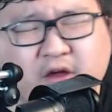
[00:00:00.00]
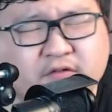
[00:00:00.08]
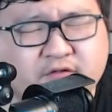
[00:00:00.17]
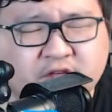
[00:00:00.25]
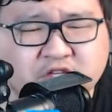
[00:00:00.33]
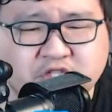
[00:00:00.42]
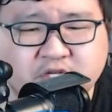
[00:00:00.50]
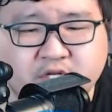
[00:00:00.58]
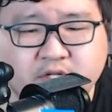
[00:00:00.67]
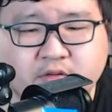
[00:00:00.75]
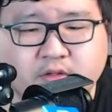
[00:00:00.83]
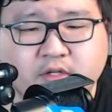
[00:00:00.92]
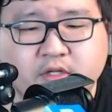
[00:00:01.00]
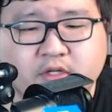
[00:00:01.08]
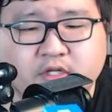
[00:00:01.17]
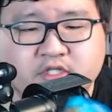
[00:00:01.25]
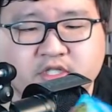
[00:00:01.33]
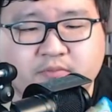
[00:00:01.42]
fishy.
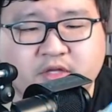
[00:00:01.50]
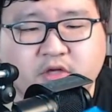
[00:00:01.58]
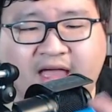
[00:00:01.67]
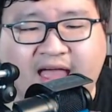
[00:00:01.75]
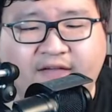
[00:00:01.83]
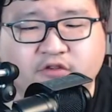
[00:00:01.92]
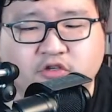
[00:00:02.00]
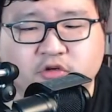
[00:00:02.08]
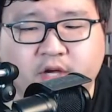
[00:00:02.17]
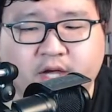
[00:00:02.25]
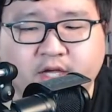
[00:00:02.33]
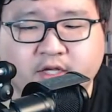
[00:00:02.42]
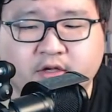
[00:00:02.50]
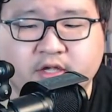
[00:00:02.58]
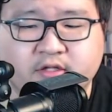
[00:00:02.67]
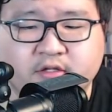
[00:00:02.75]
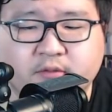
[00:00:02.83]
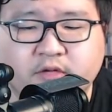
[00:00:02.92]
Something you have to try.
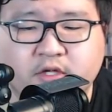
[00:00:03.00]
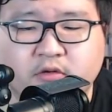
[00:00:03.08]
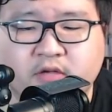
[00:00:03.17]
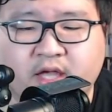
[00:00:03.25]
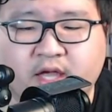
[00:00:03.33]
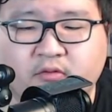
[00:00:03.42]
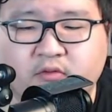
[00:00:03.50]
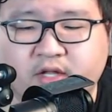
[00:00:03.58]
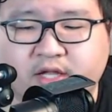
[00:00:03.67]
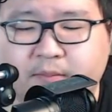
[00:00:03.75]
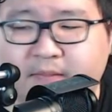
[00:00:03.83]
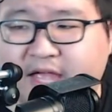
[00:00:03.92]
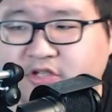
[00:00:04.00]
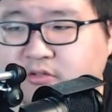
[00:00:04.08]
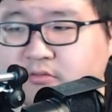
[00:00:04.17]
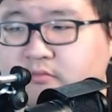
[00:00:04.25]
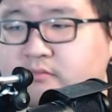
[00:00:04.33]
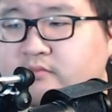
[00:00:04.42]
It's something you can't really
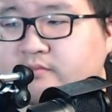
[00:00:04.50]
imagine.